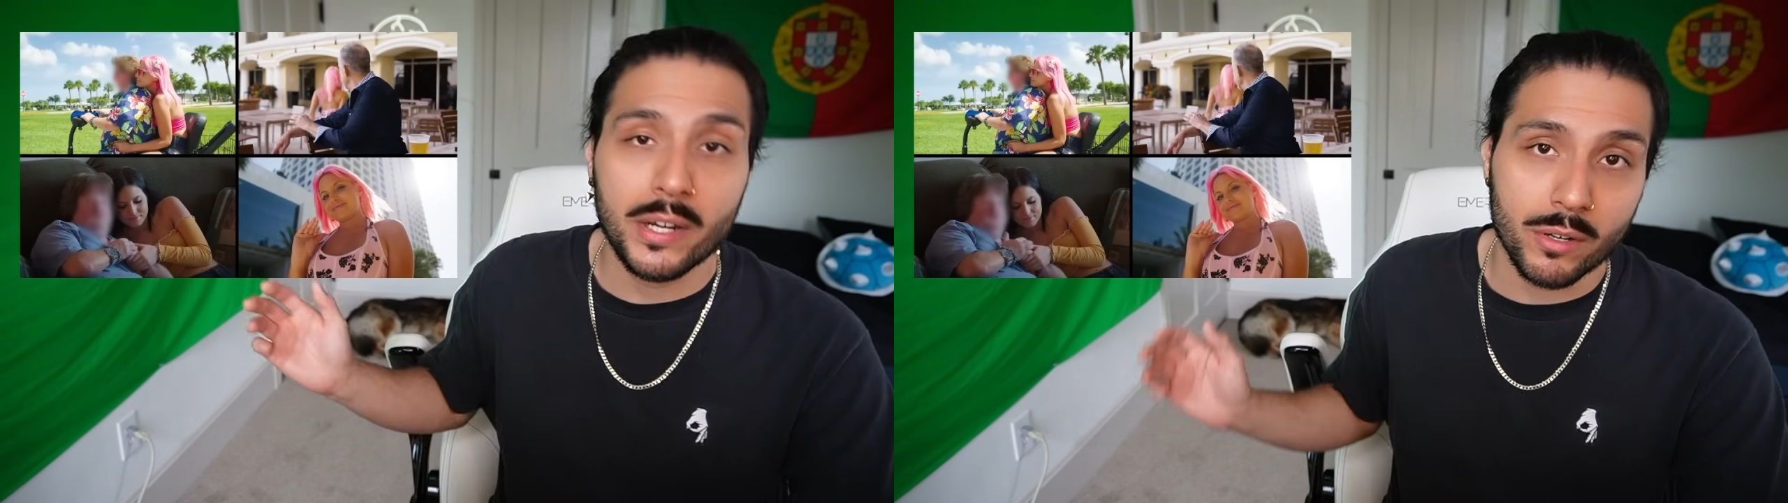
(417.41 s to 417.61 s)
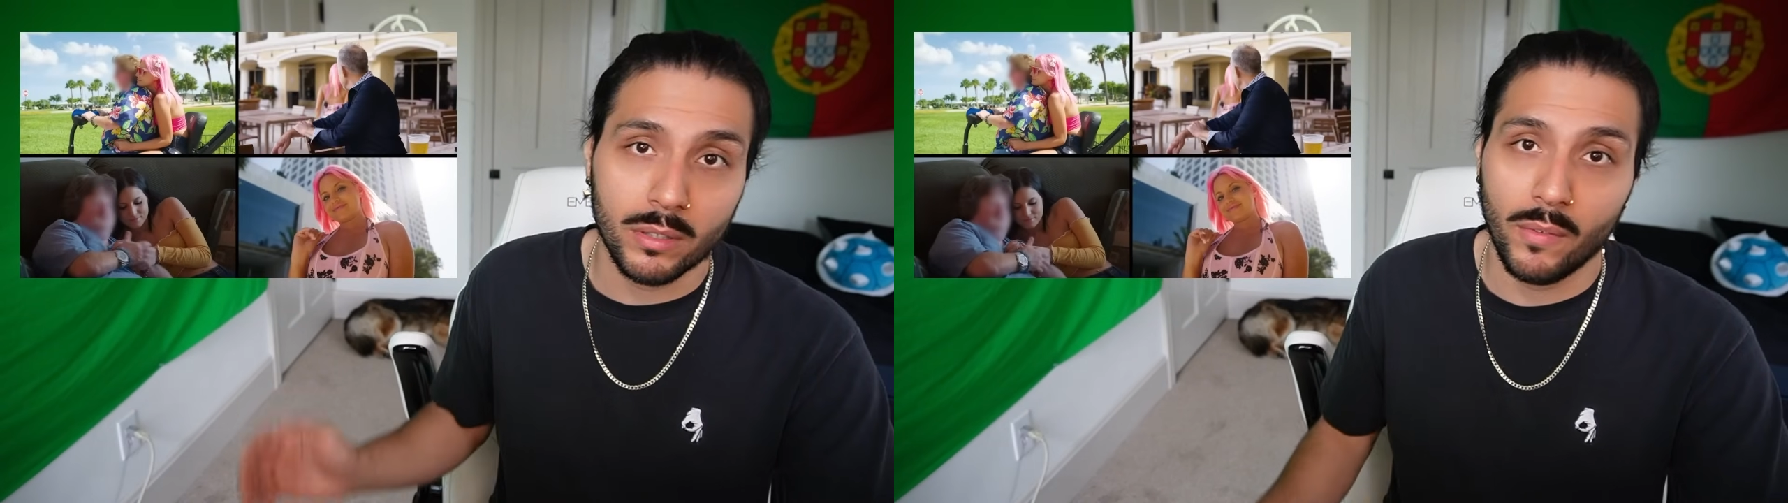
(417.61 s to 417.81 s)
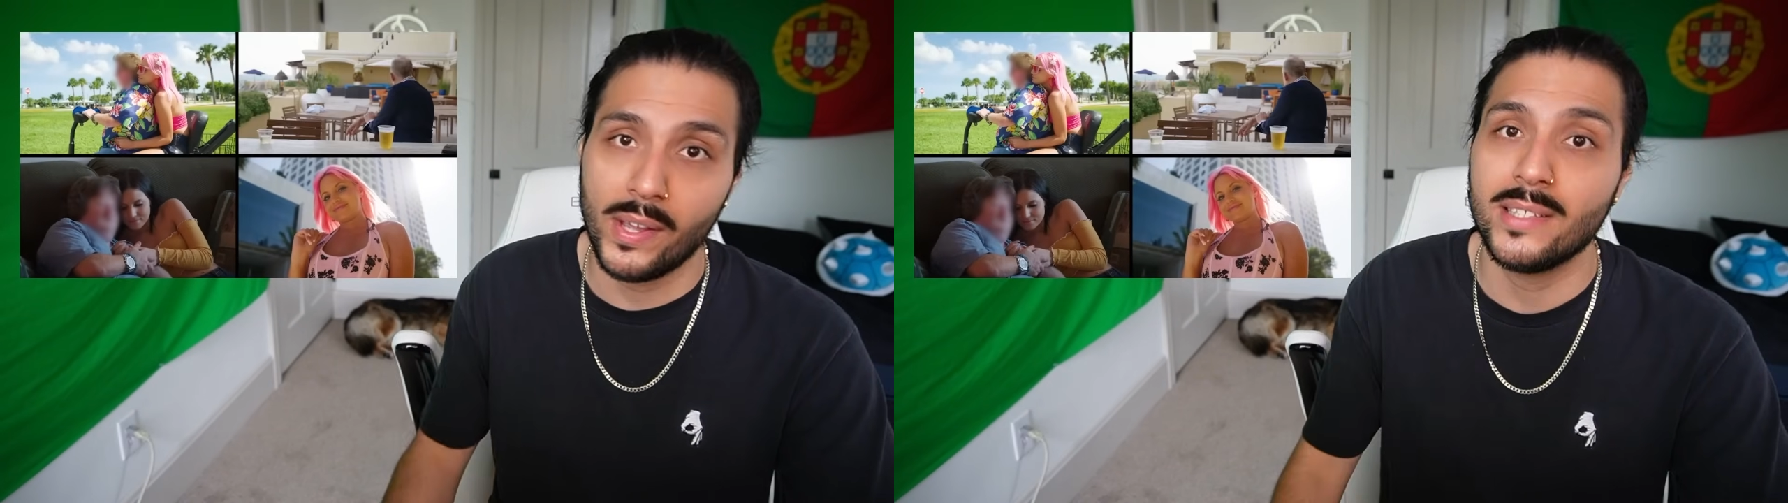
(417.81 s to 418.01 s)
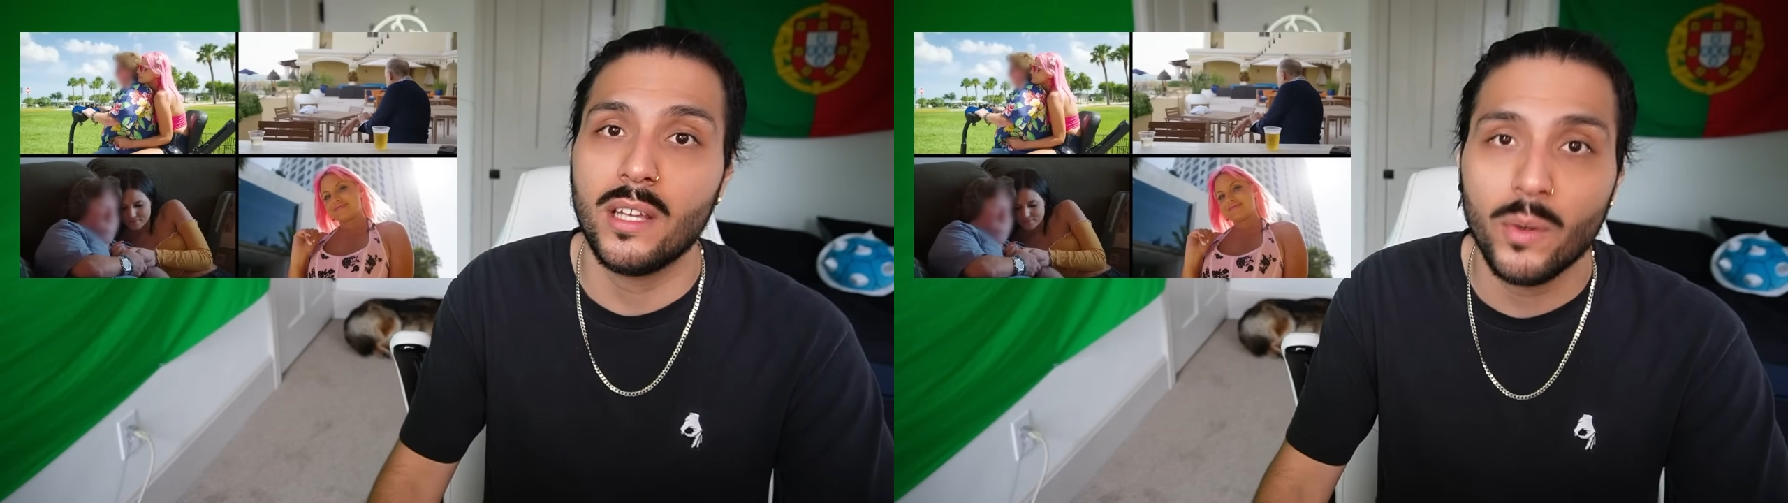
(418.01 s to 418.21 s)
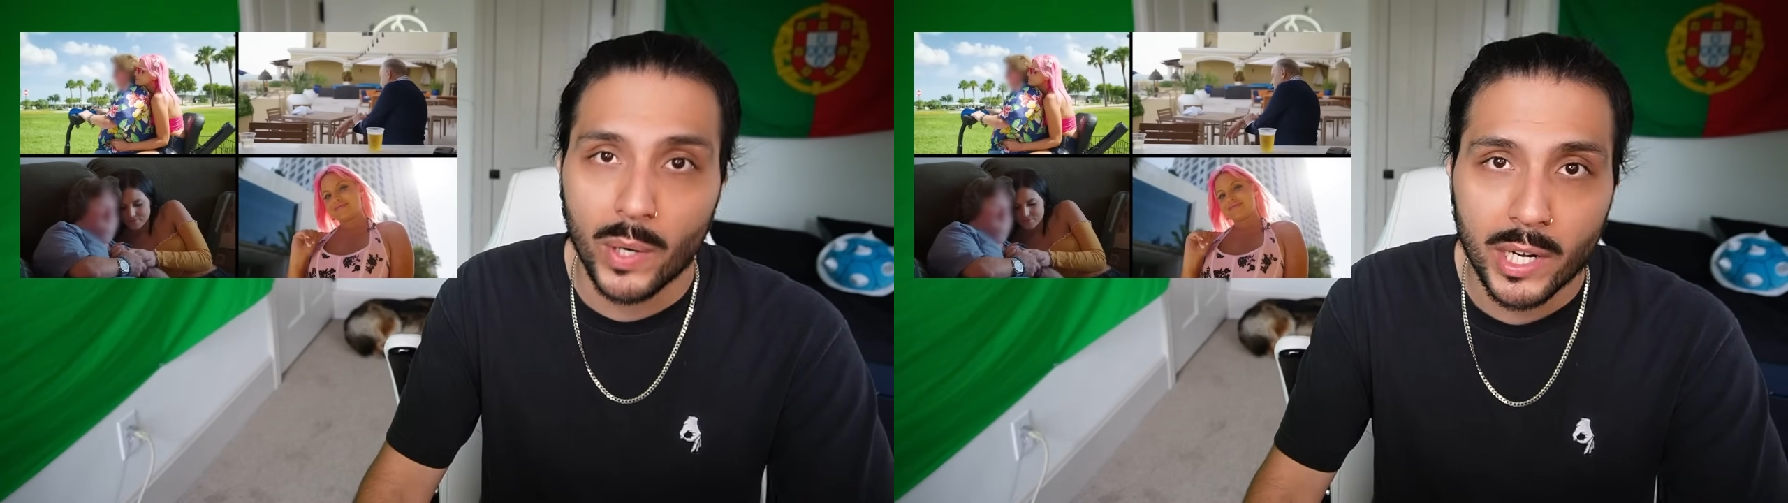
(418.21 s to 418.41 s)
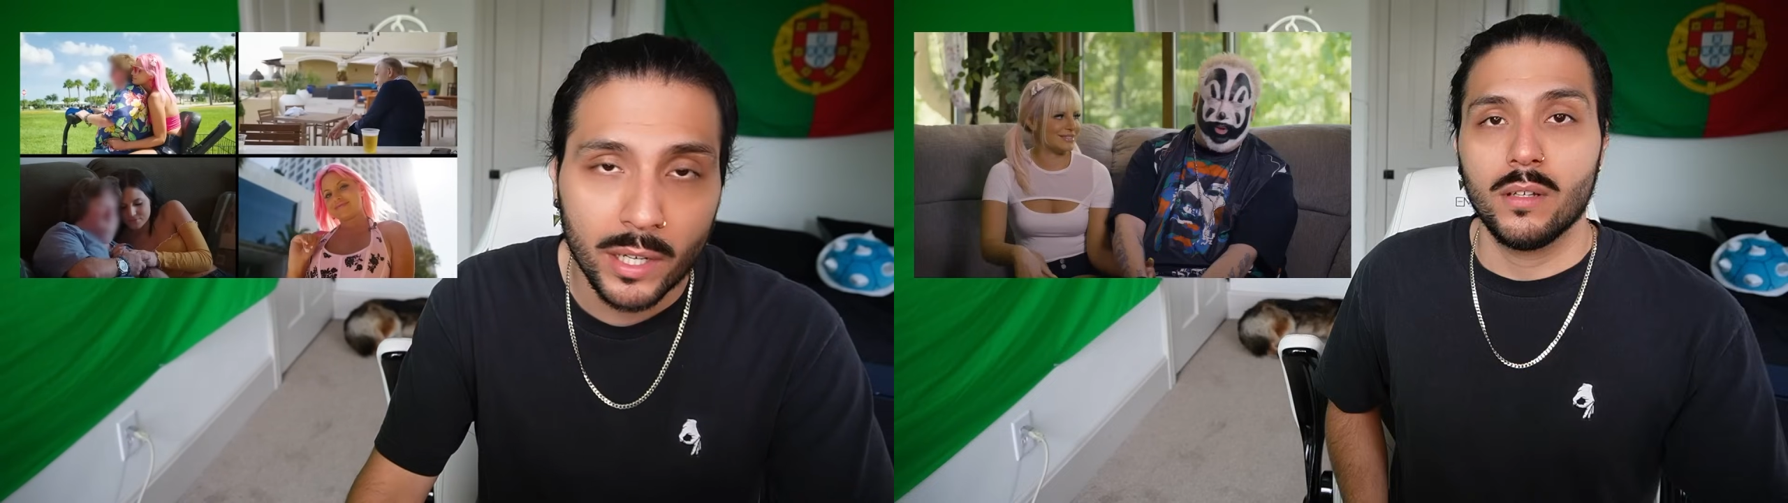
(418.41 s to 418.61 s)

her OnlyFans anywhere.